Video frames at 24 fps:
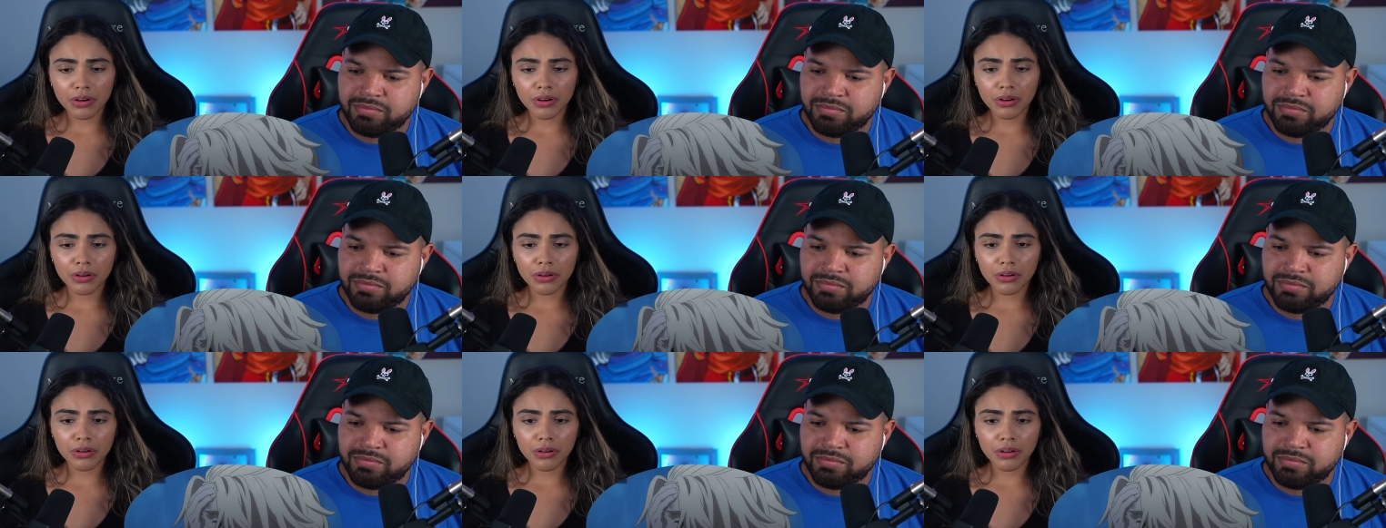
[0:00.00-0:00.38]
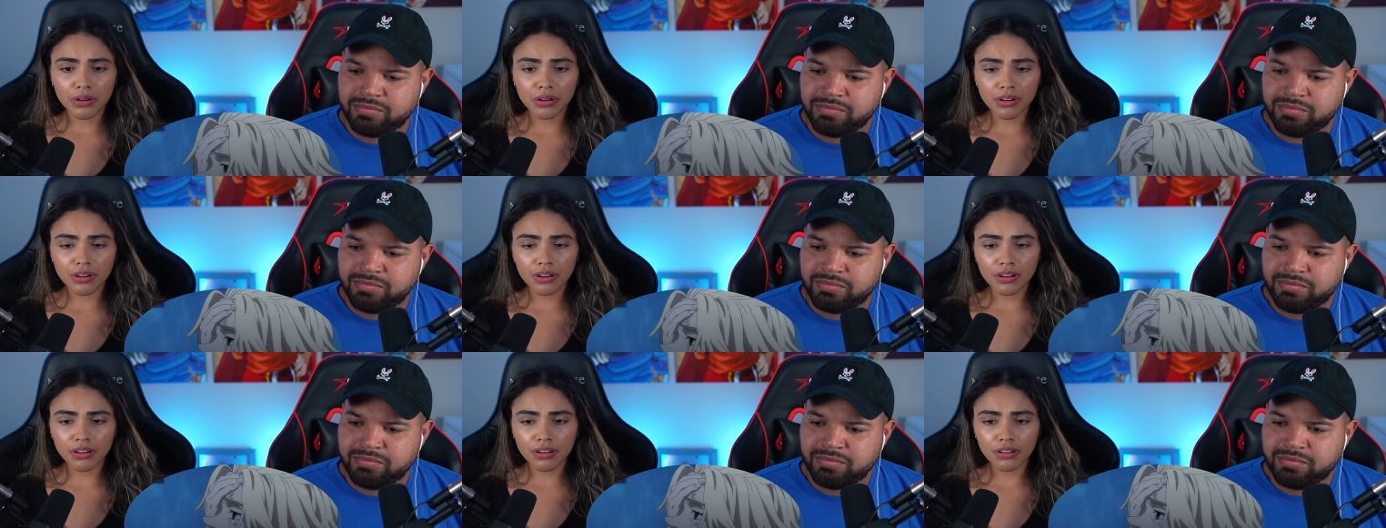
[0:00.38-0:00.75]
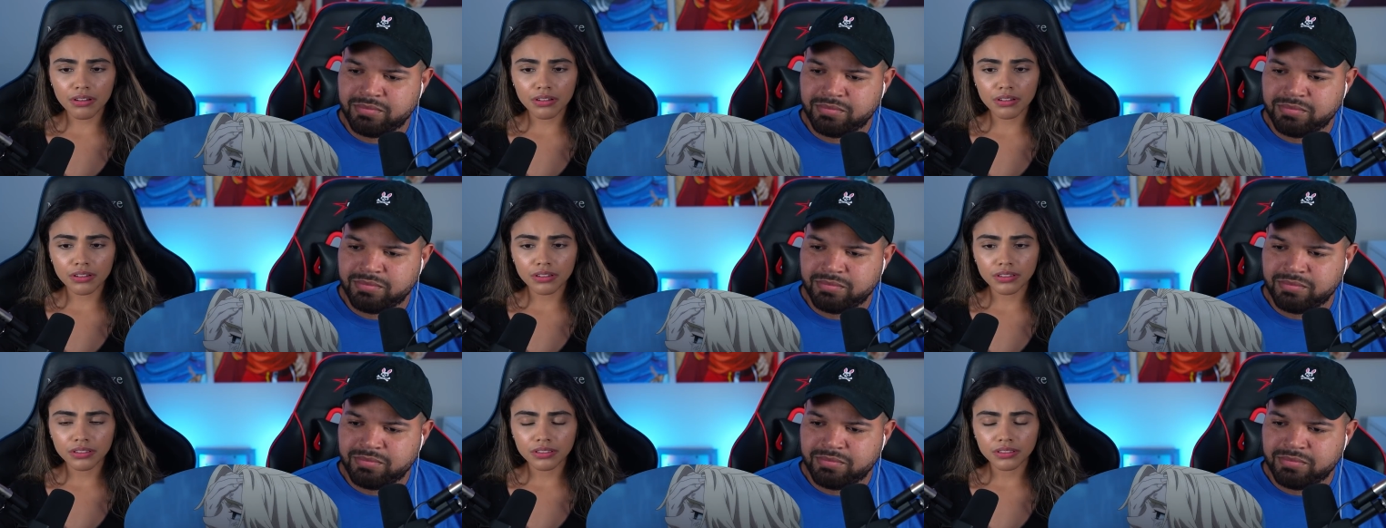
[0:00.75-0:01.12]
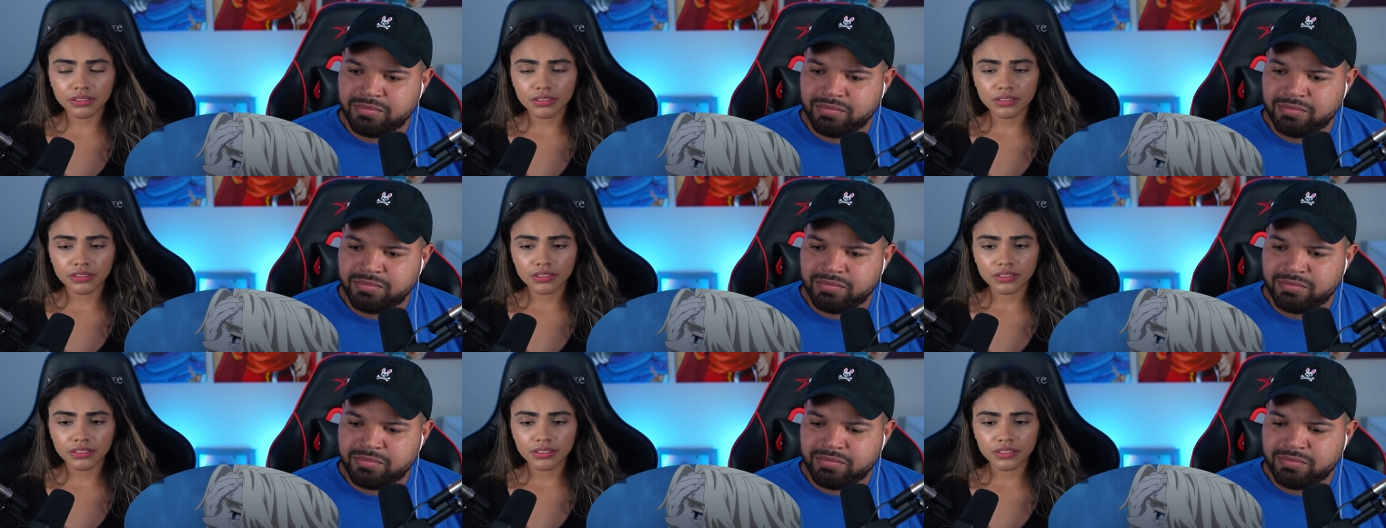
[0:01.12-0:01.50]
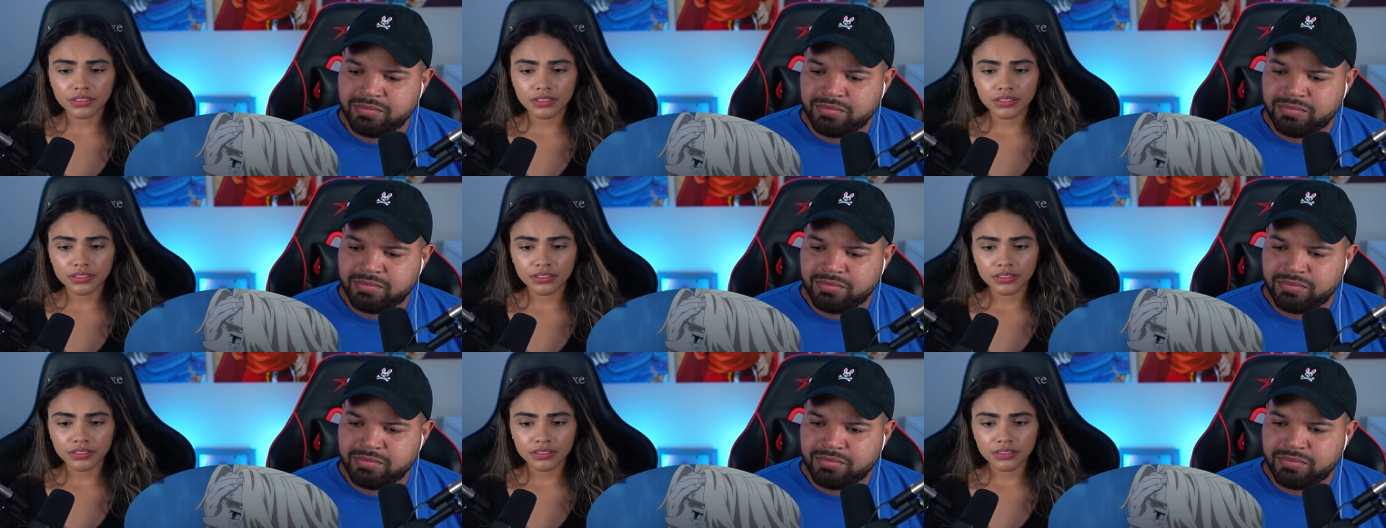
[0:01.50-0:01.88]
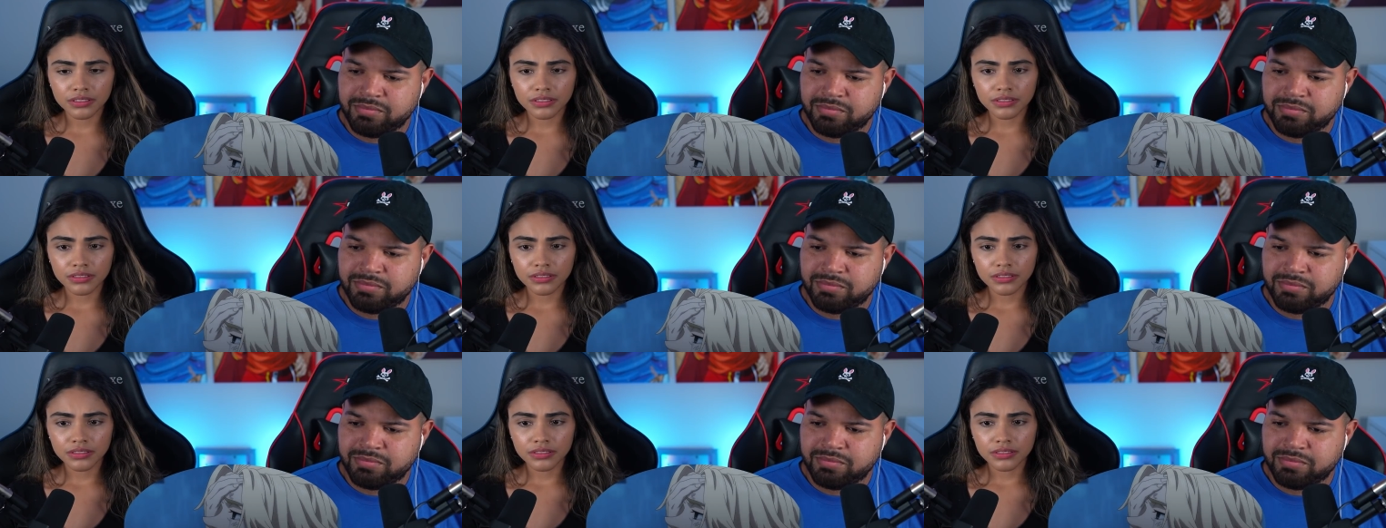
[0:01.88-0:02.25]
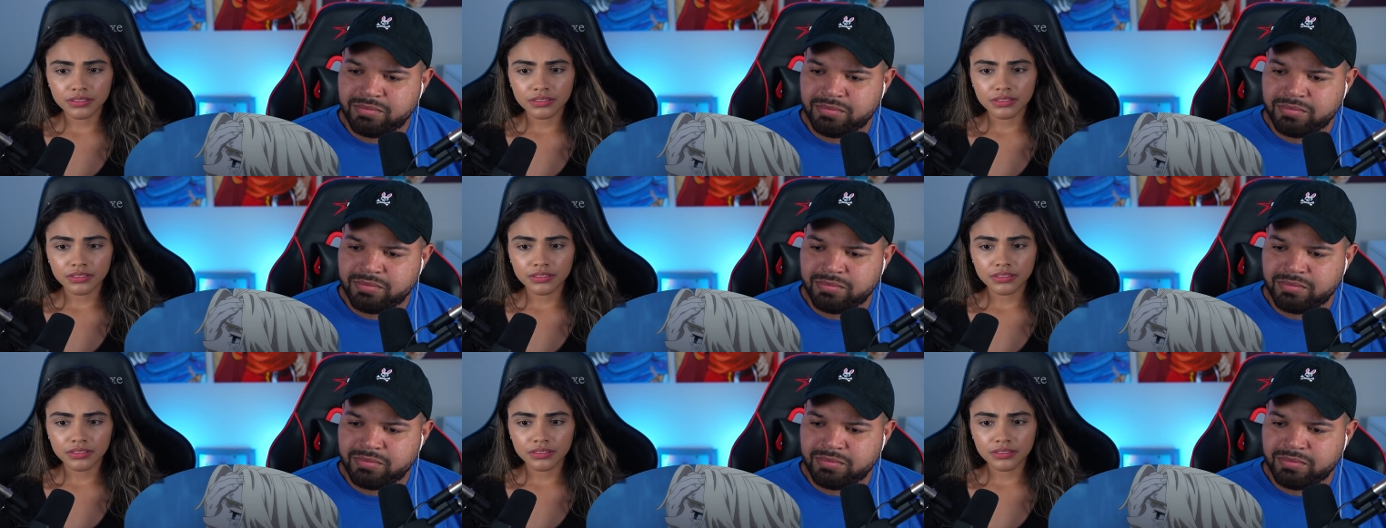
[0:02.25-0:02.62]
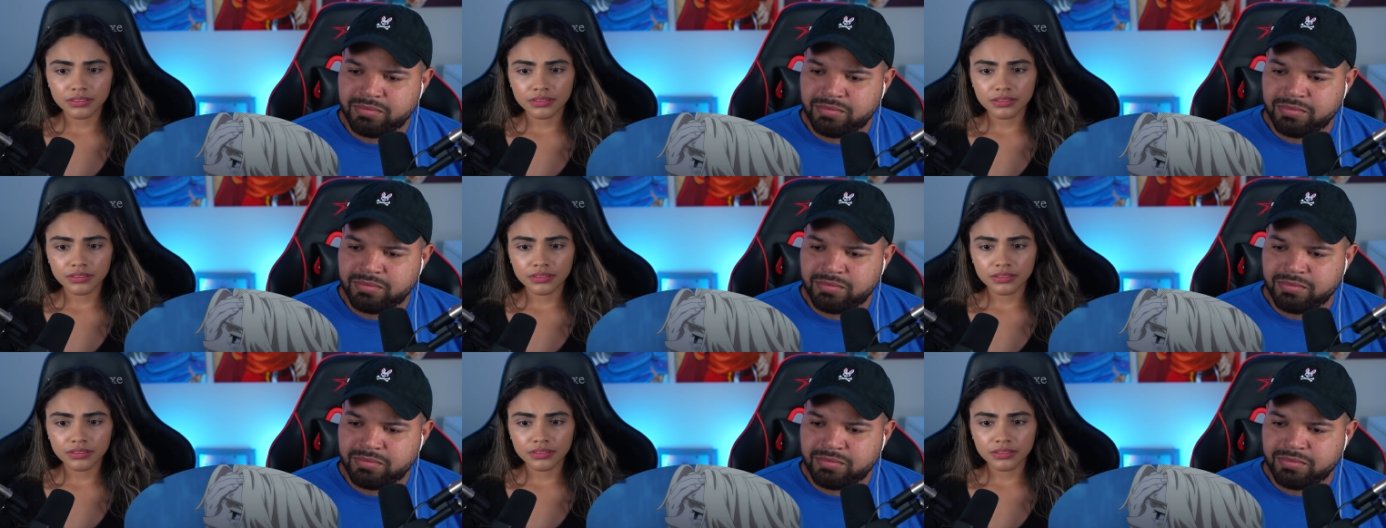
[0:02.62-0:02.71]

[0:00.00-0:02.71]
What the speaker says: (silence)